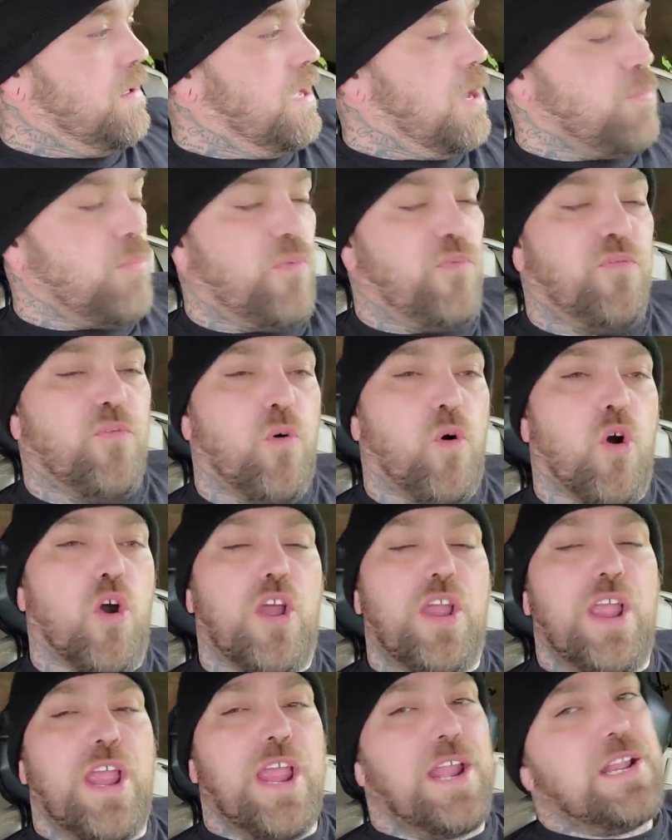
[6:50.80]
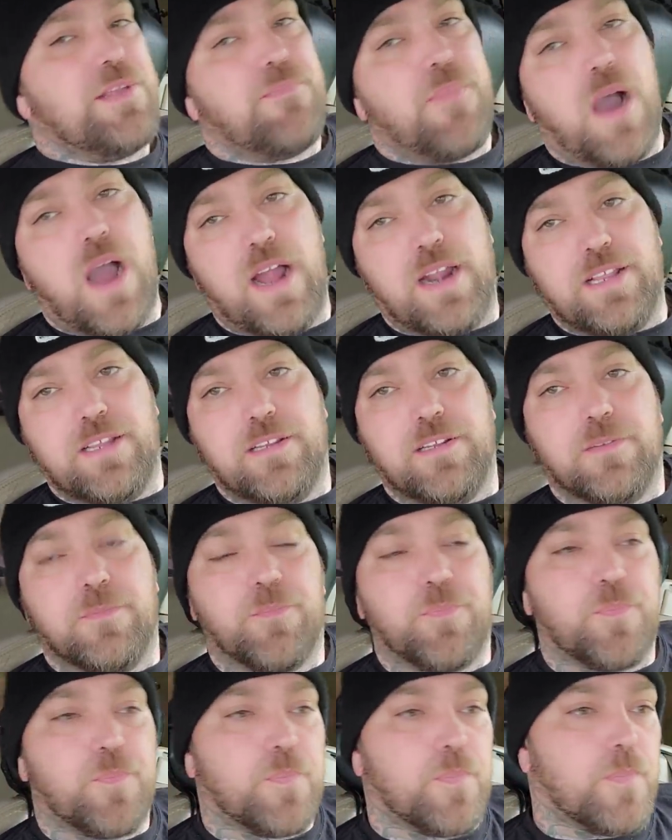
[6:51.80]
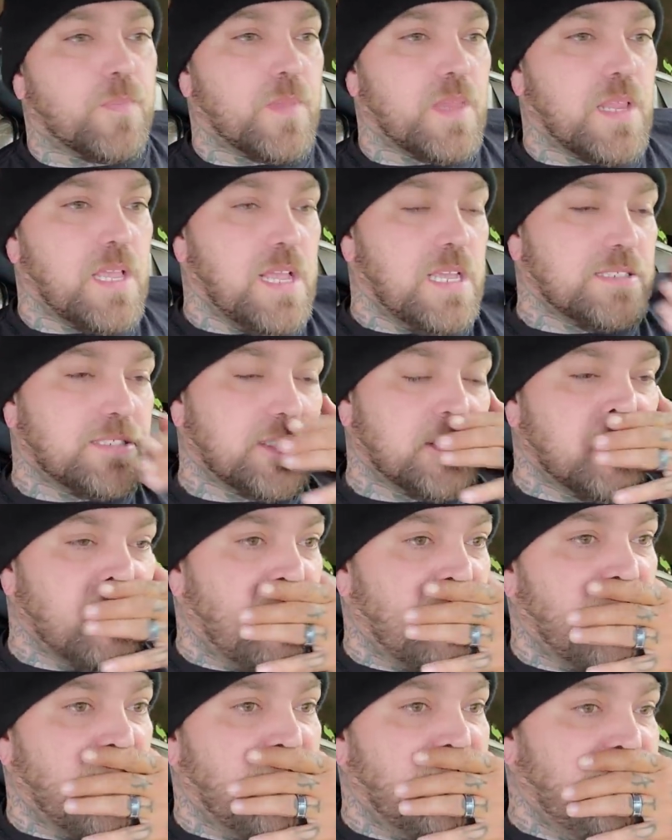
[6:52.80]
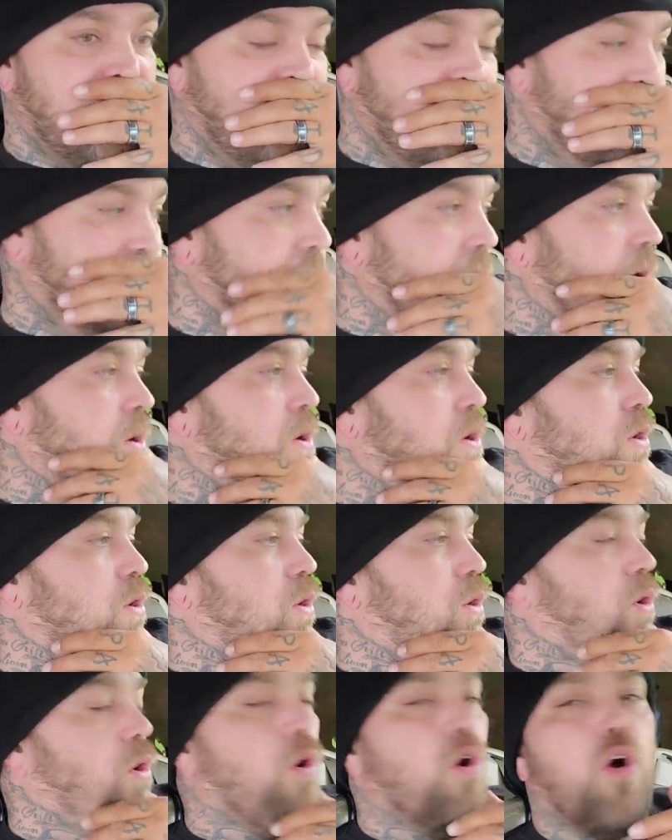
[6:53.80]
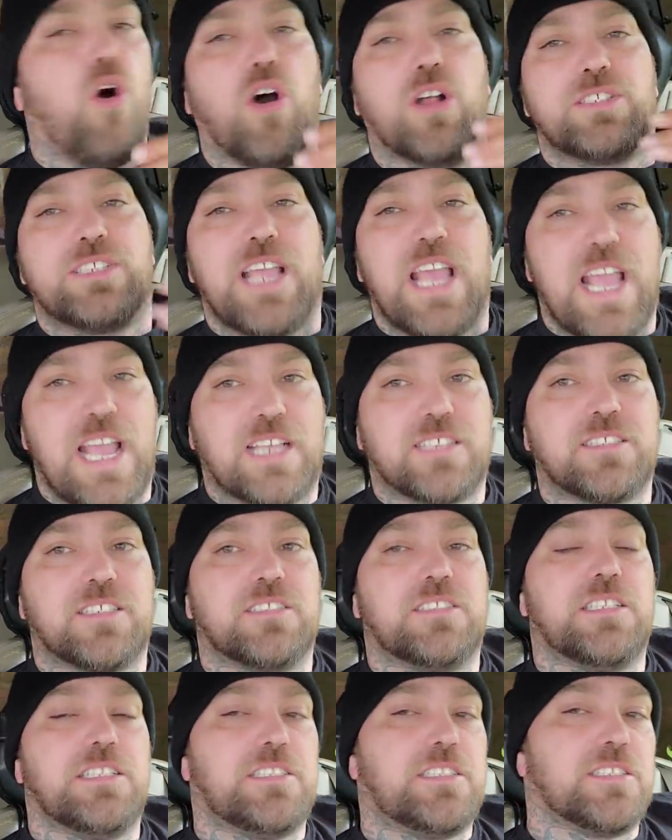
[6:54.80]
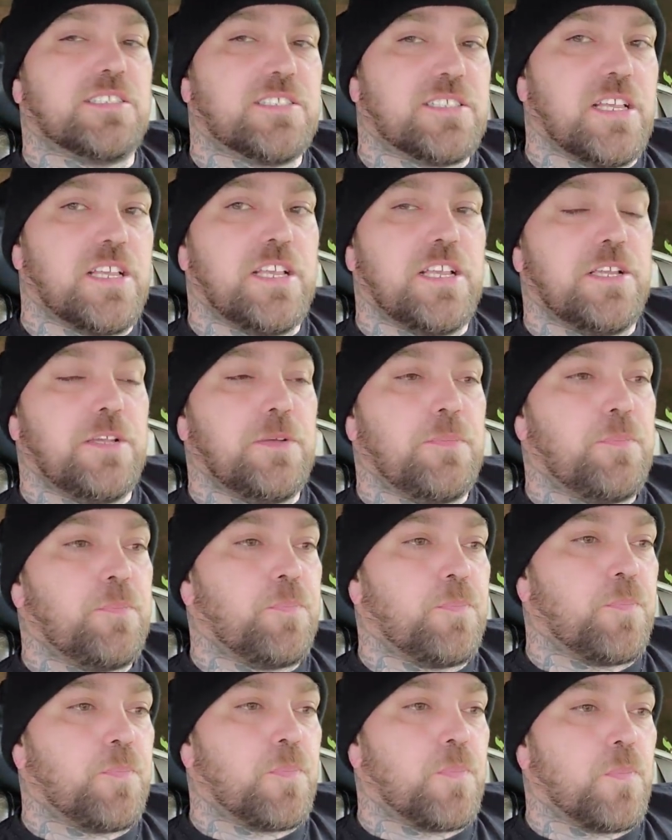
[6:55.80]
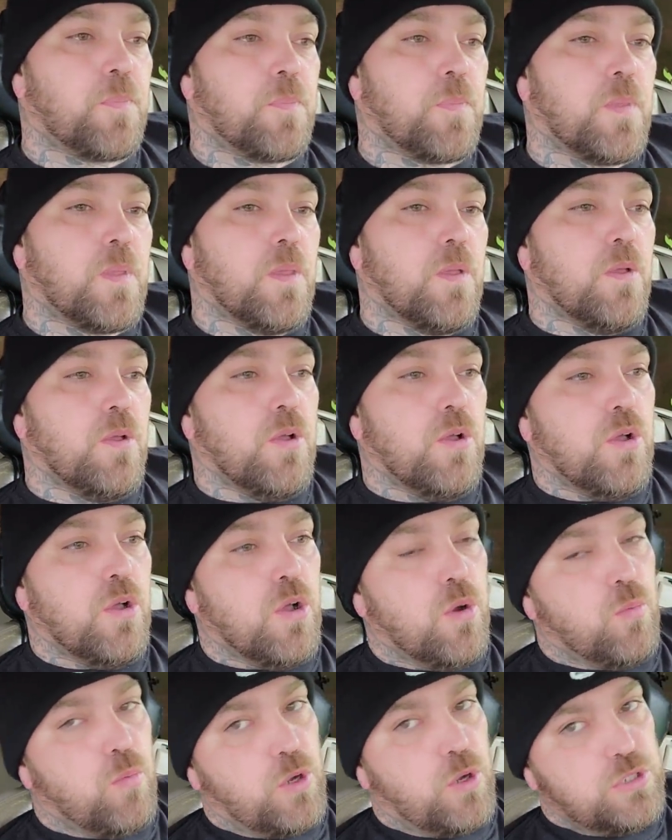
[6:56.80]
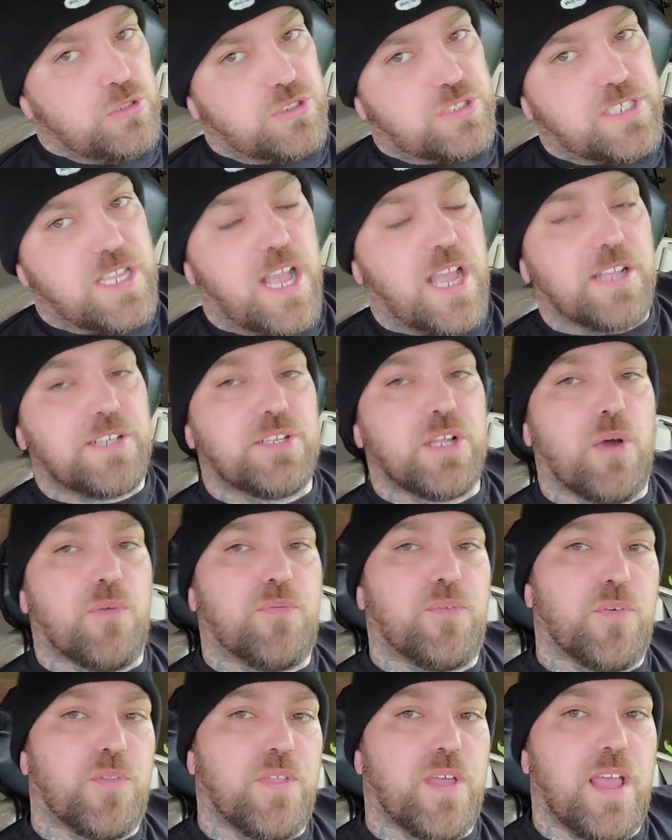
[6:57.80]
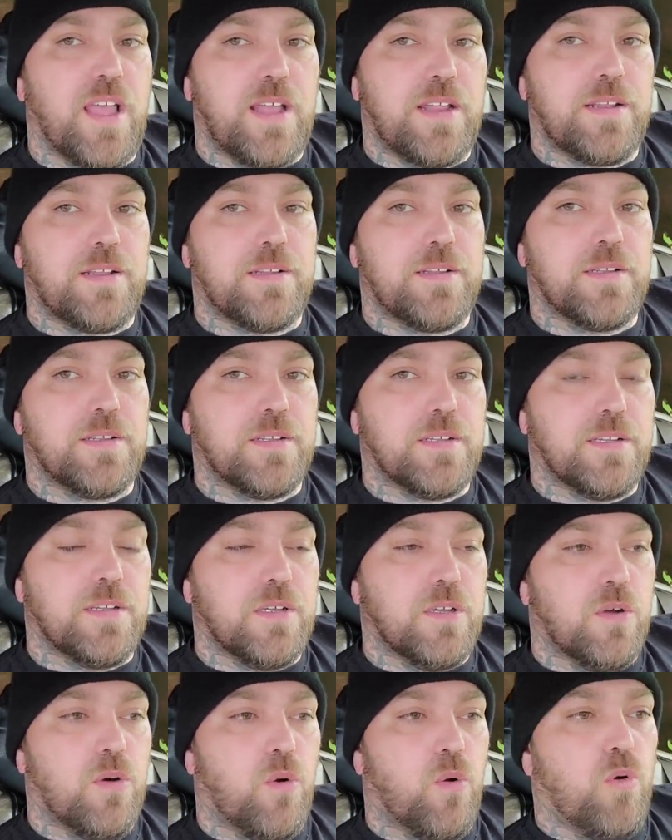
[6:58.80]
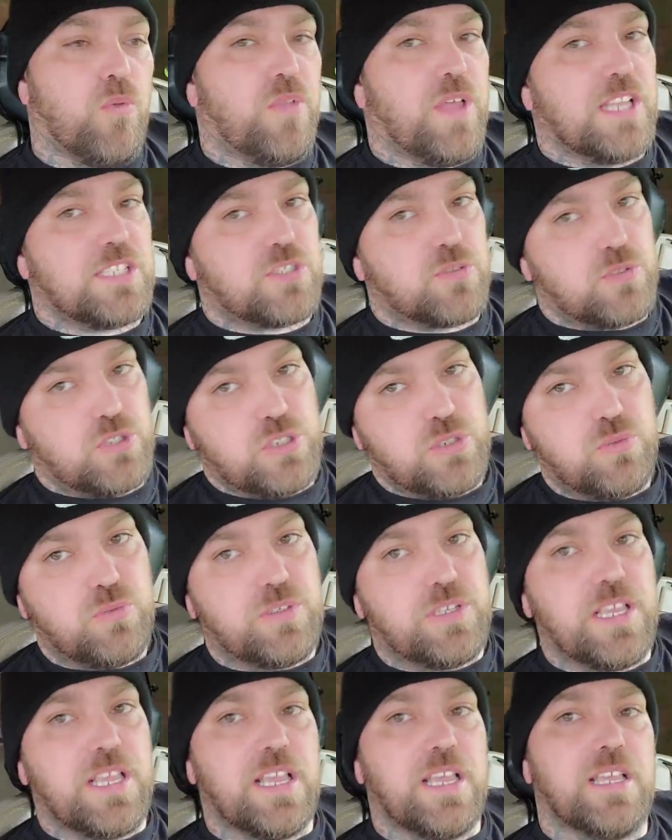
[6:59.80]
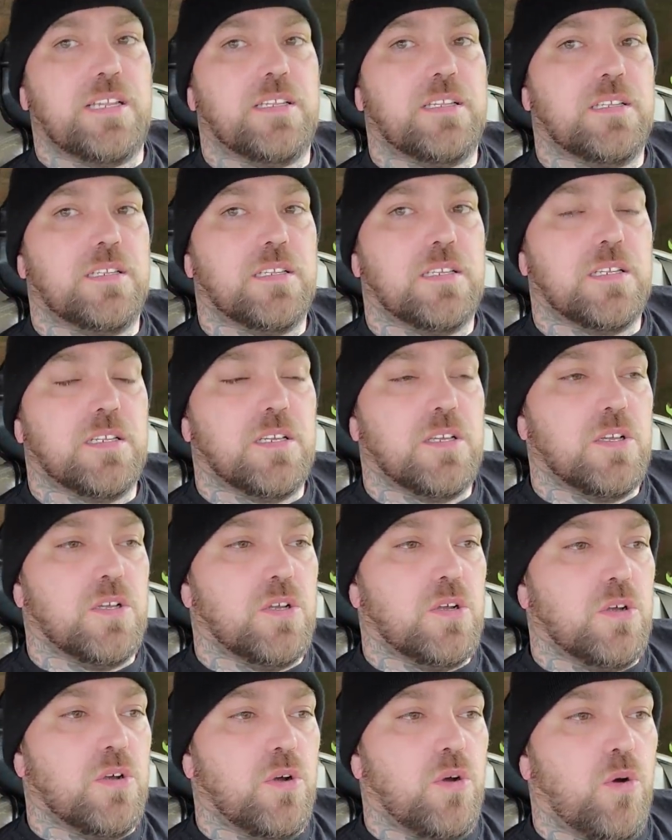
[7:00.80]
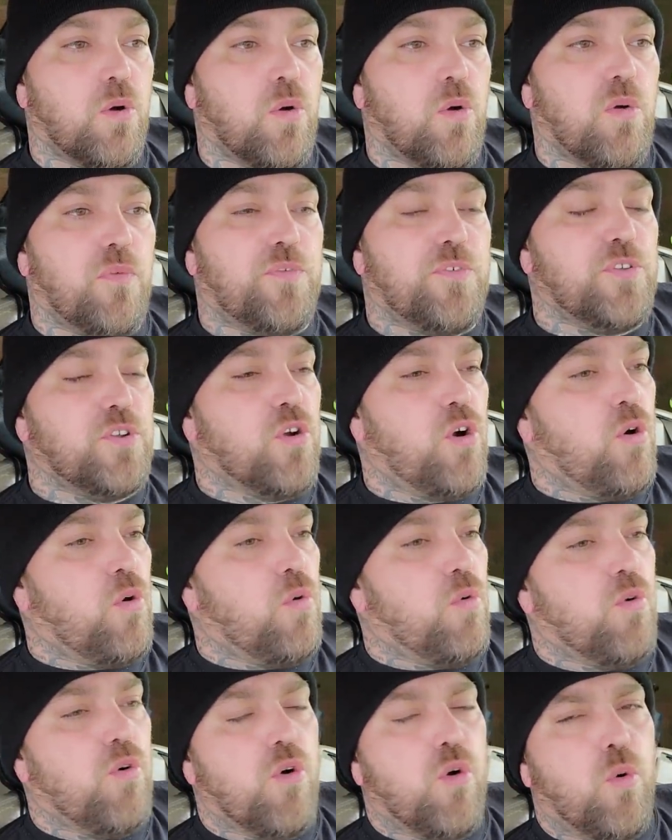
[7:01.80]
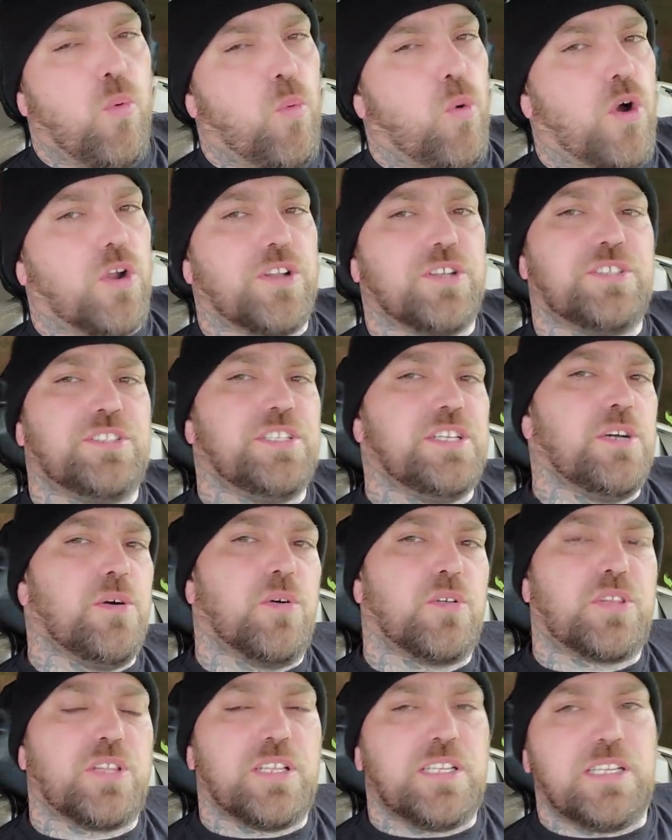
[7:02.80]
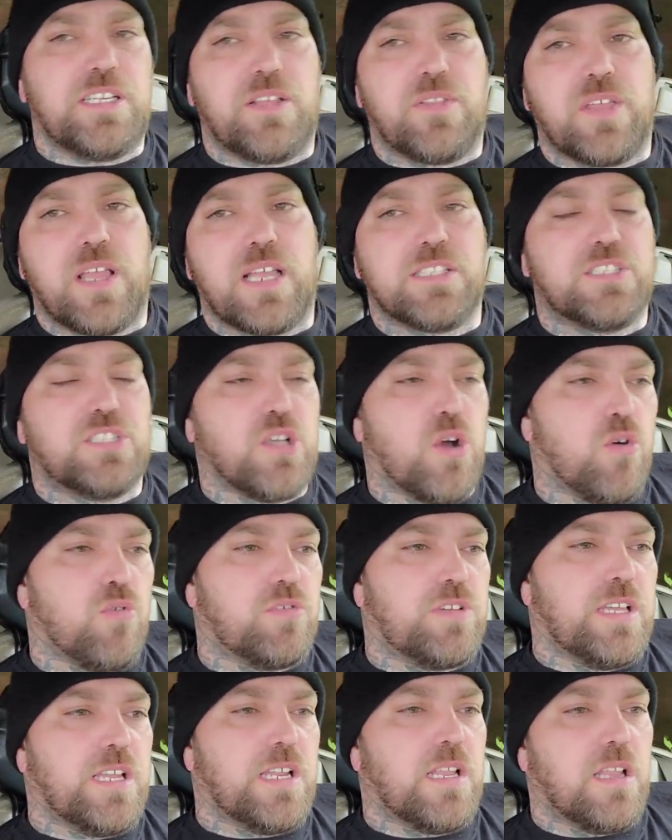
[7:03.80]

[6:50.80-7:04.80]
And before anybody has the nerve or audacity to say, well, you signed up for that, or that's what you get, or if you don't want to deal with any of that, don't get